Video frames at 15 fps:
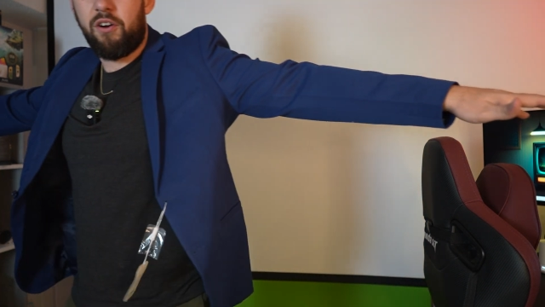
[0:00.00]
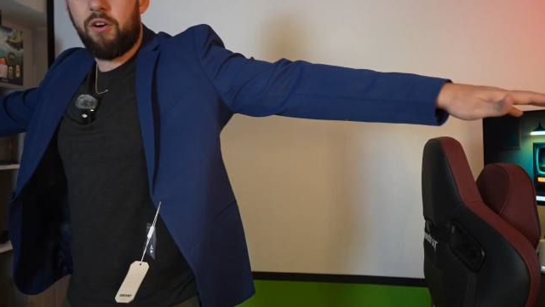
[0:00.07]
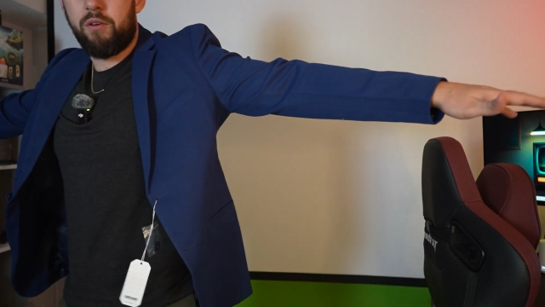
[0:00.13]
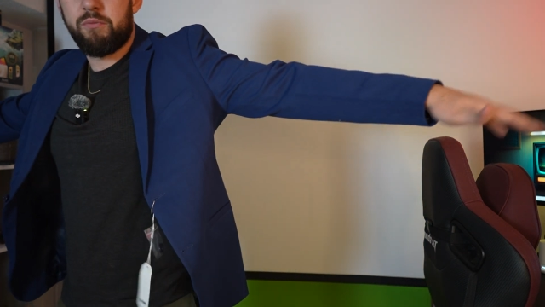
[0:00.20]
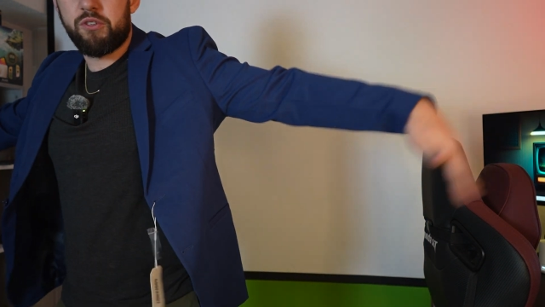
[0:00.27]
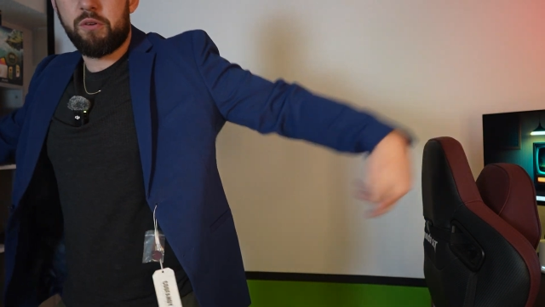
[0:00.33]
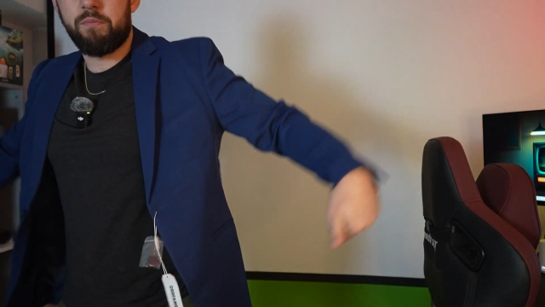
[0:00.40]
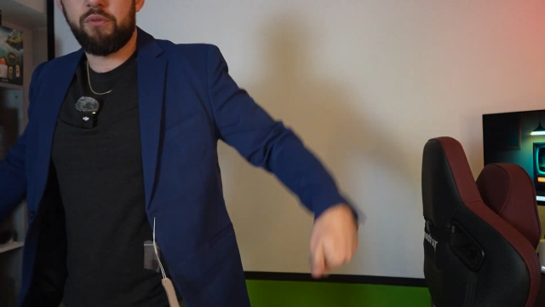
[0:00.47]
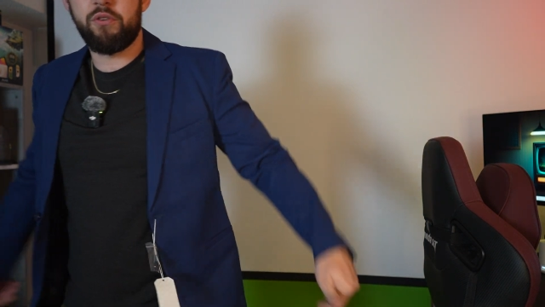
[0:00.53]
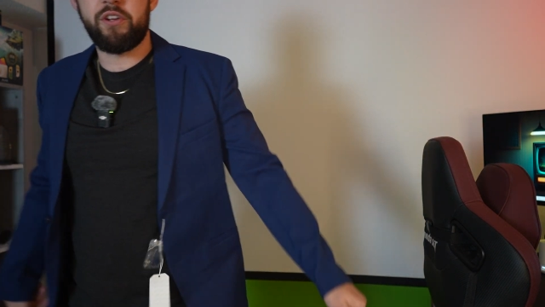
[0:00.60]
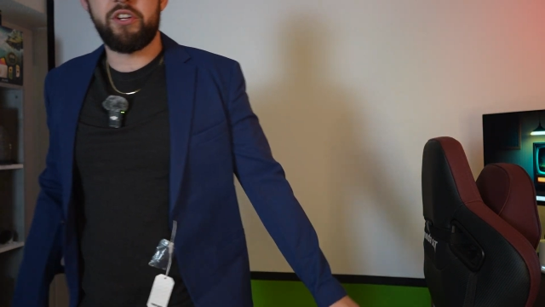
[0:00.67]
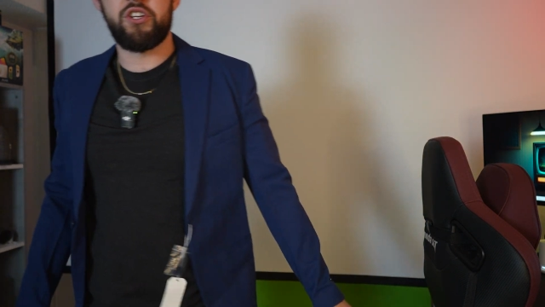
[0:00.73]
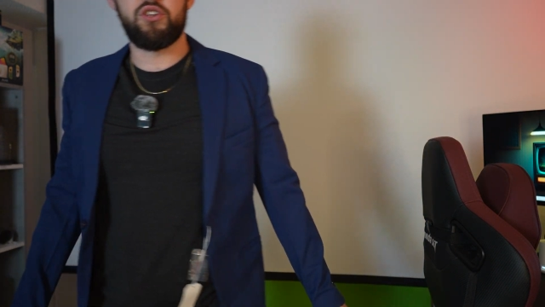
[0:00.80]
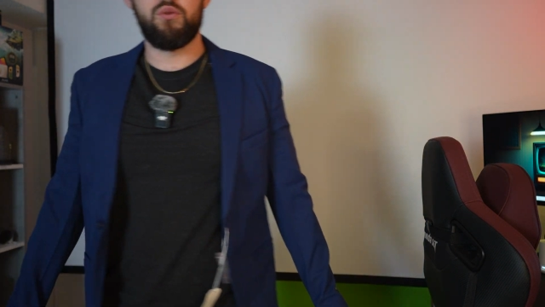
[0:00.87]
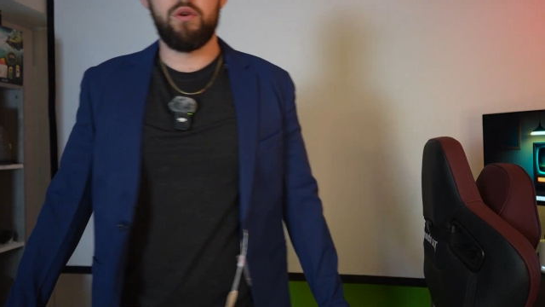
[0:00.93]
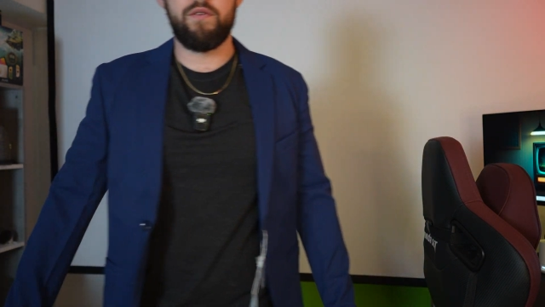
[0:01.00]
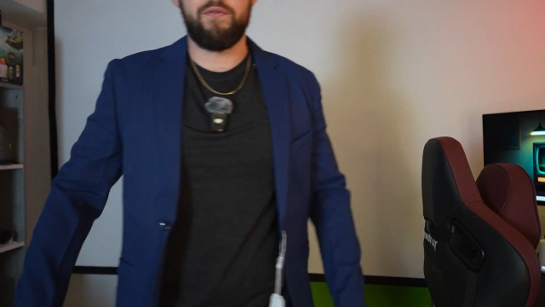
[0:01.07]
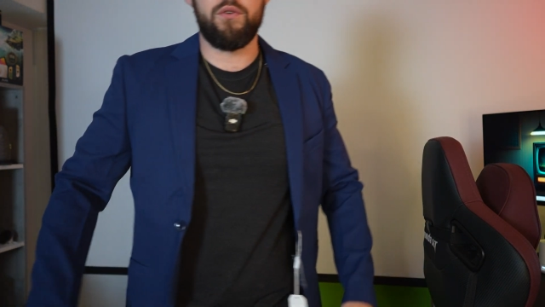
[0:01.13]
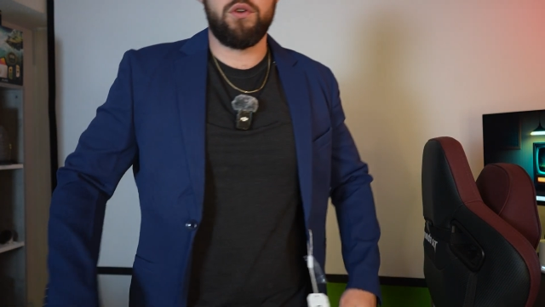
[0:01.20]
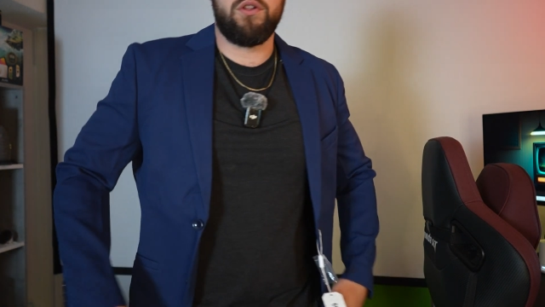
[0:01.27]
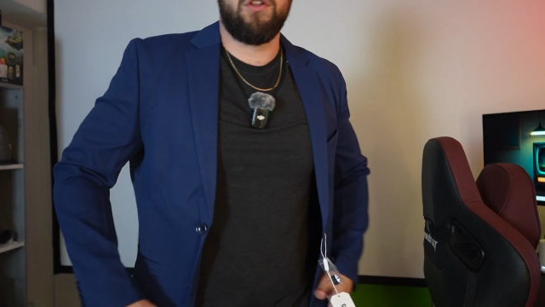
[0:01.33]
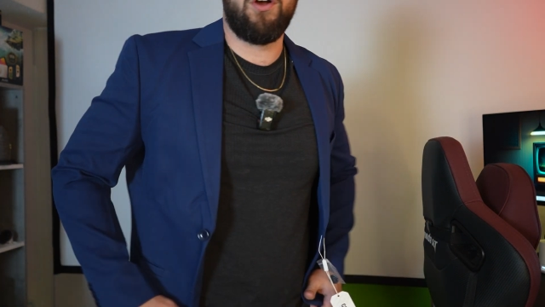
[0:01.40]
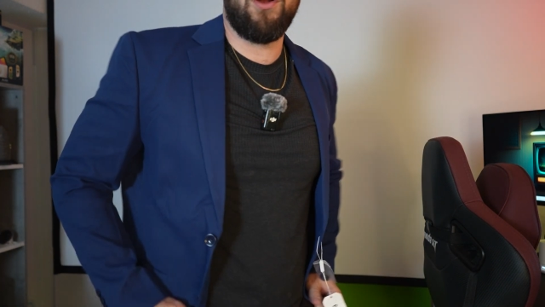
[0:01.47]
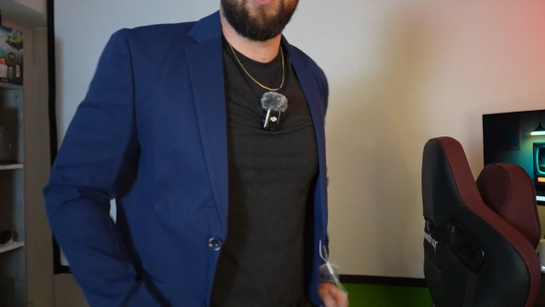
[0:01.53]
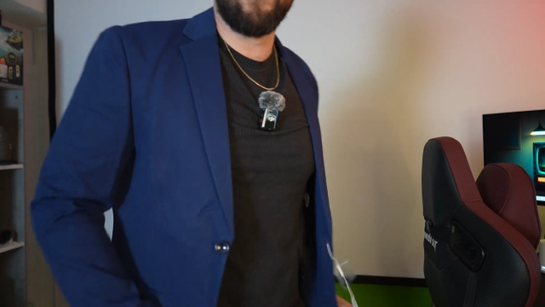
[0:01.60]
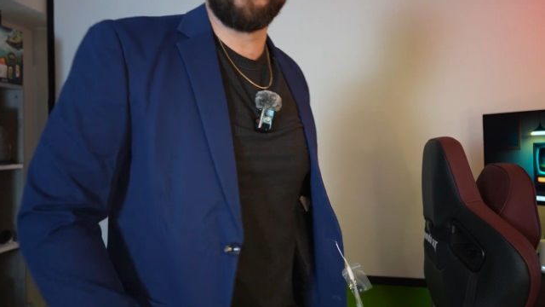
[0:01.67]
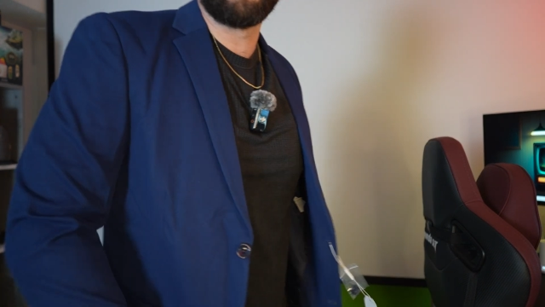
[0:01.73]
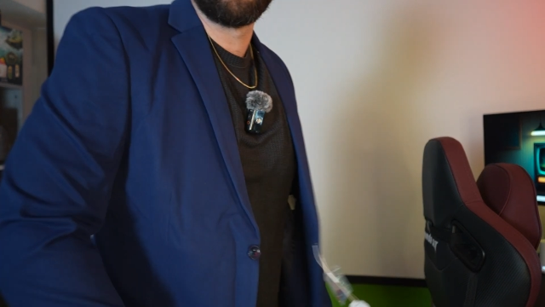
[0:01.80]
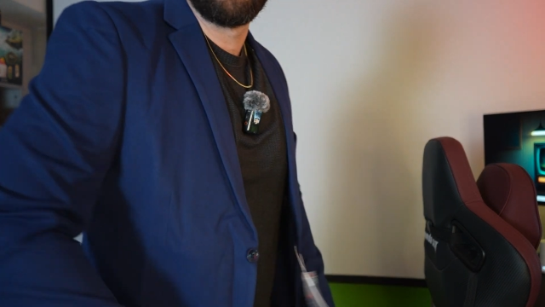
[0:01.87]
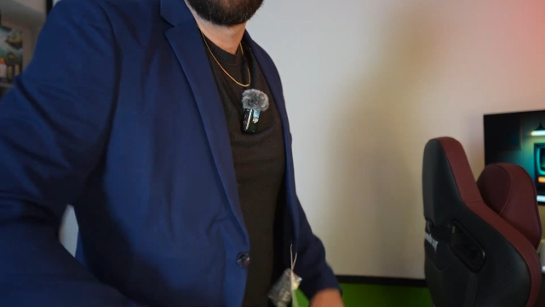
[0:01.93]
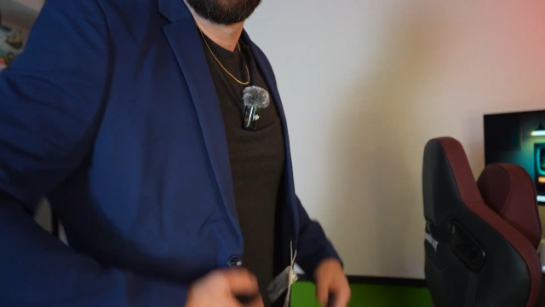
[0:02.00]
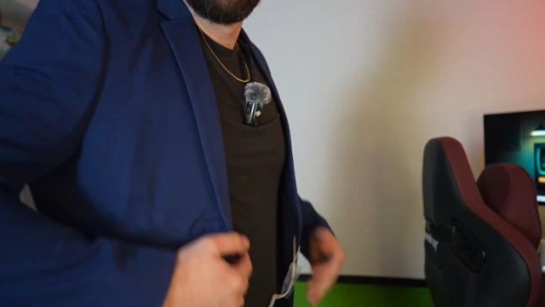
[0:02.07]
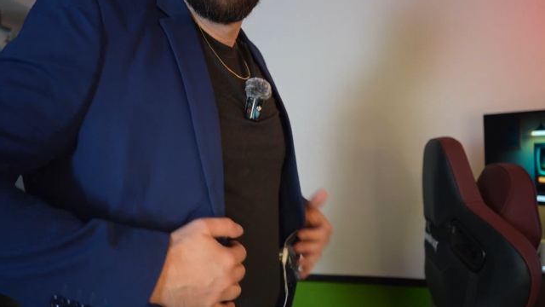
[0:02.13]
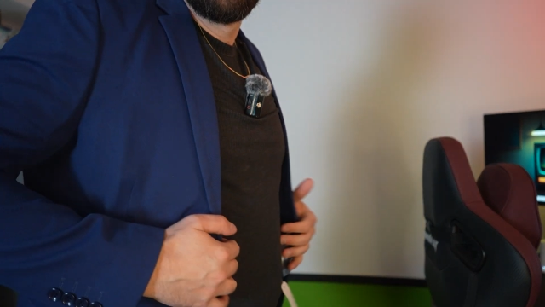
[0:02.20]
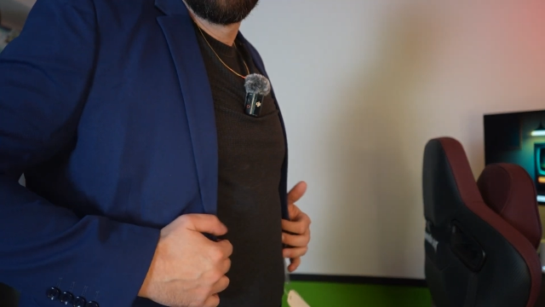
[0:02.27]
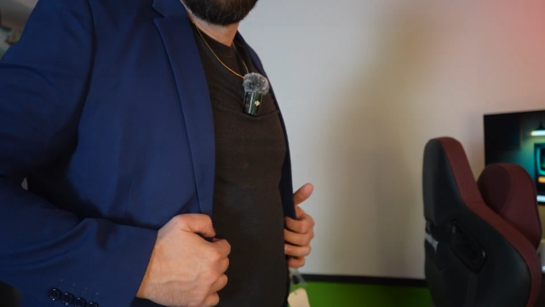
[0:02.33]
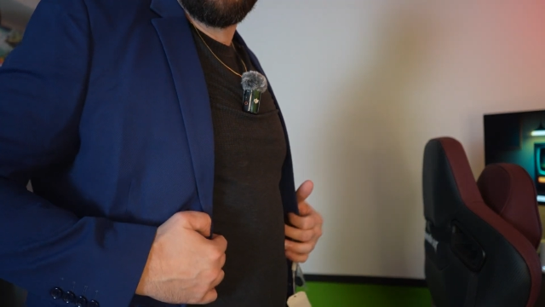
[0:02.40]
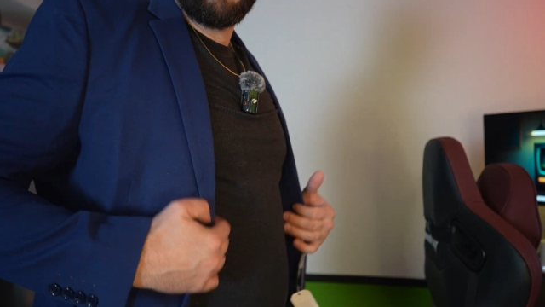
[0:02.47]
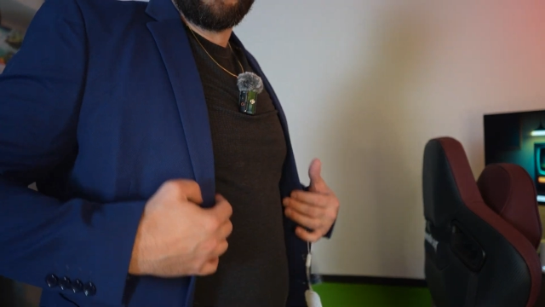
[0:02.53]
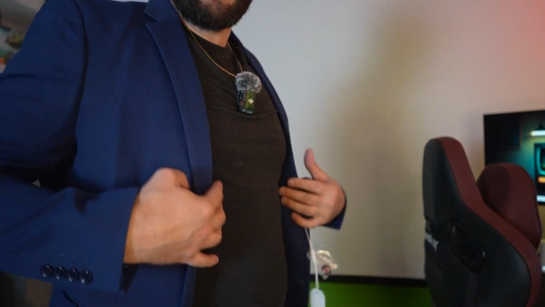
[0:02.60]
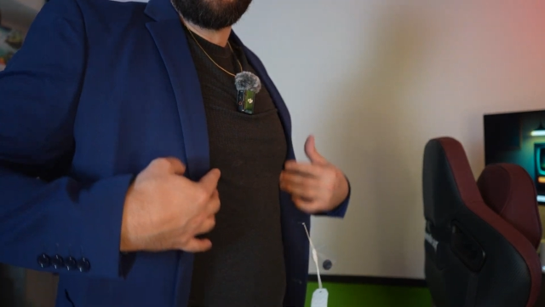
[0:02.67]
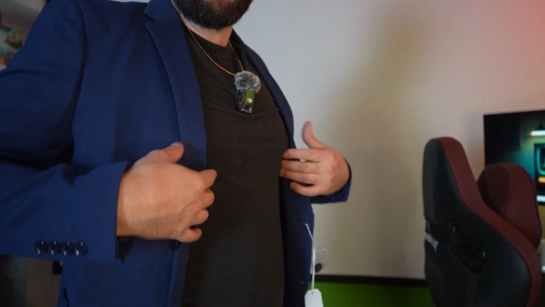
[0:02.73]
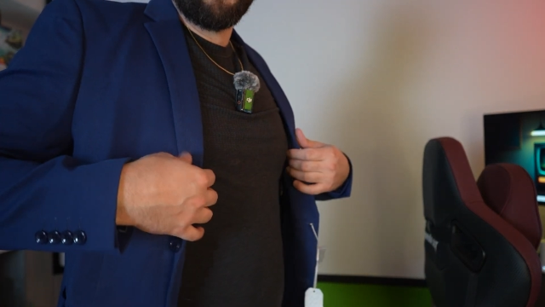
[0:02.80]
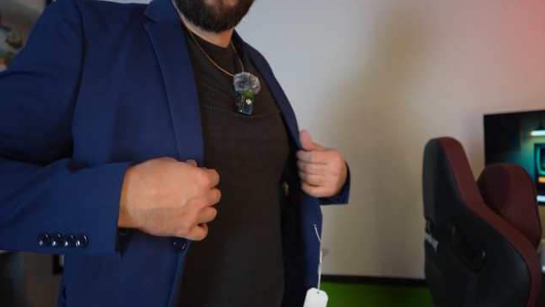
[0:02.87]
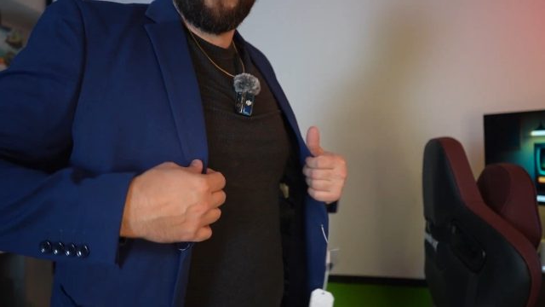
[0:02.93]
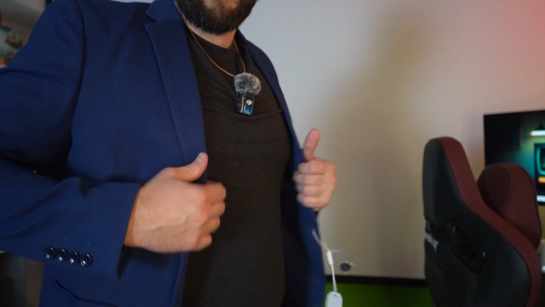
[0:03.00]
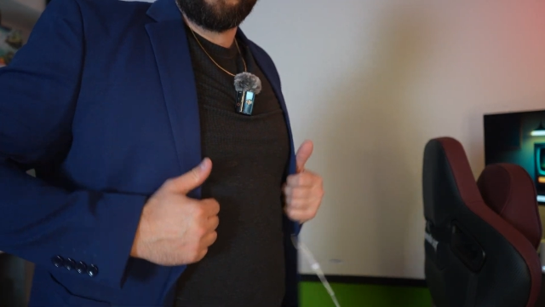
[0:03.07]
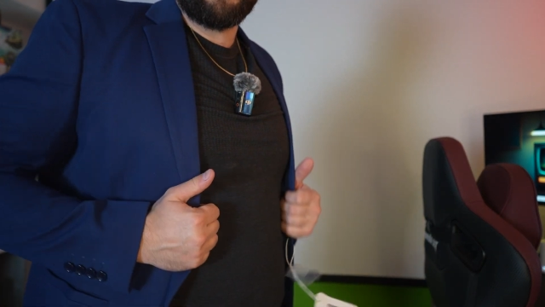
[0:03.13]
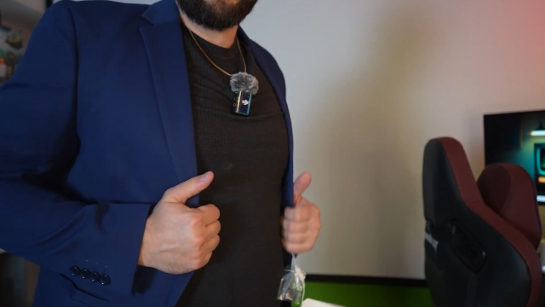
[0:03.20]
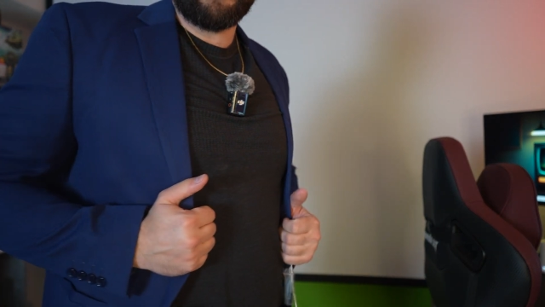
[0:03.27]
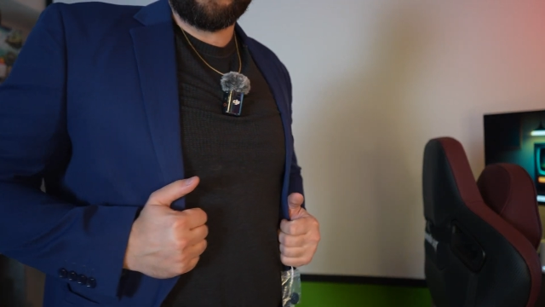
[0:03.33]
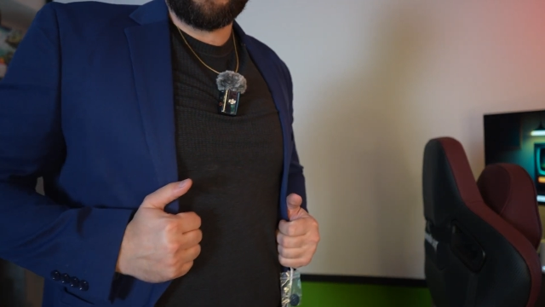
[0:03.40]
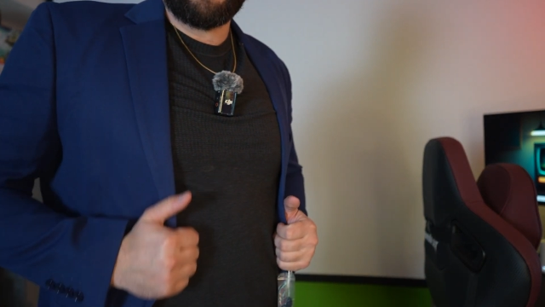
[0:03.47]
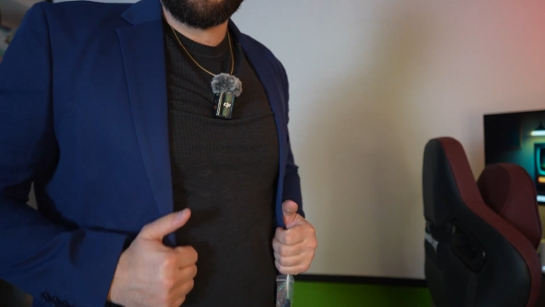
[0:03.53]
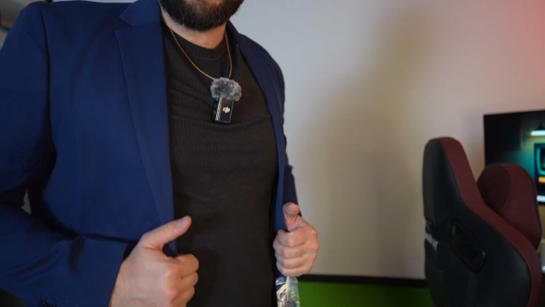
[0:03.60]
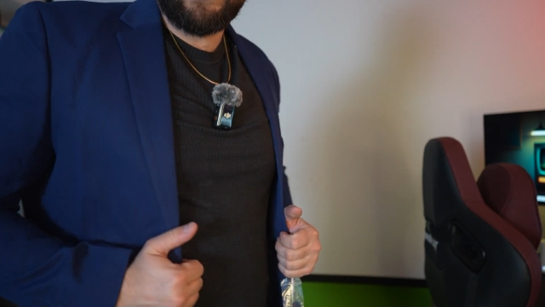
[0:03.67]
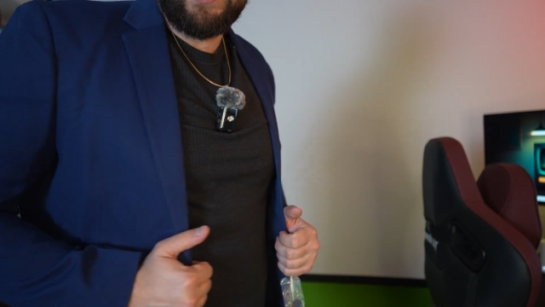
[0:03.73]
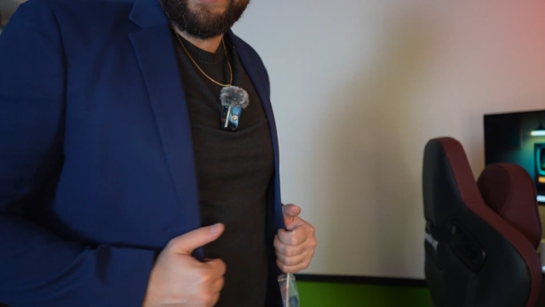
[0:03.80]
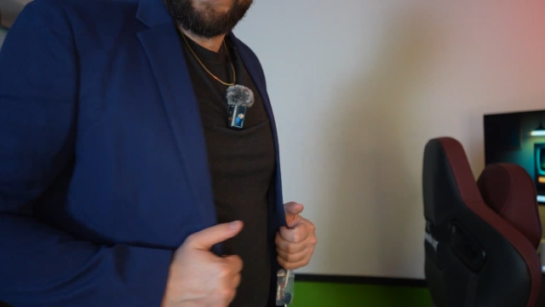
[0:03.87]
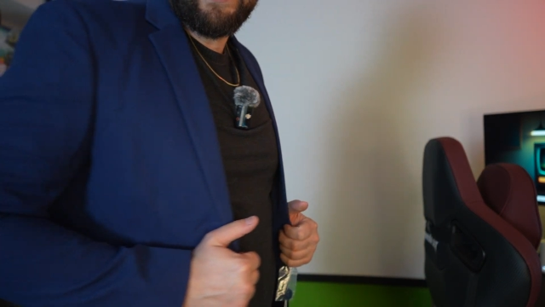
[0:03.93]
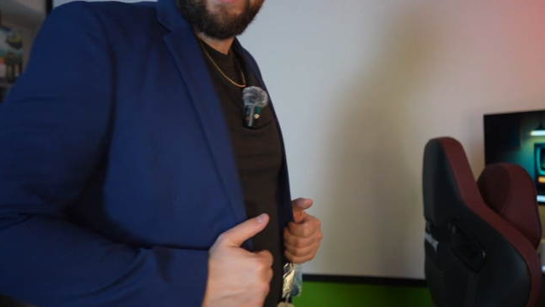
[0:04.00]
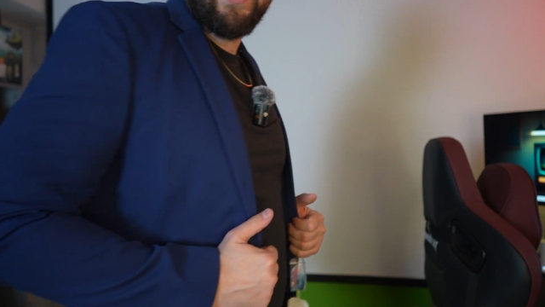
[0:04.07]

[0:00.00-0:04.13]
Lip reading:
Nobody's mouth can be seen.